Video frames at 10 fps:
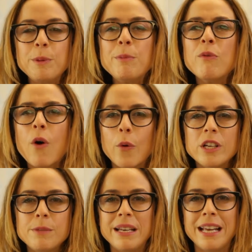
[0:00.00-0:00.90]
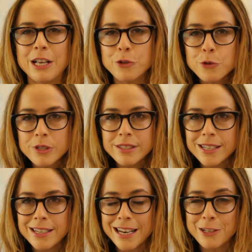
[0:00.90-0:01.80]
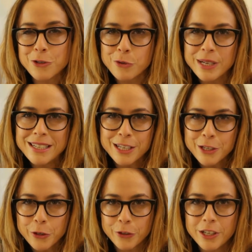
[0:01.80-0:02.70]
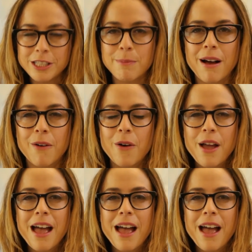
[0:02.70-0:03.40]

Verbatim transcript: people have always been interested and intrigued and curious about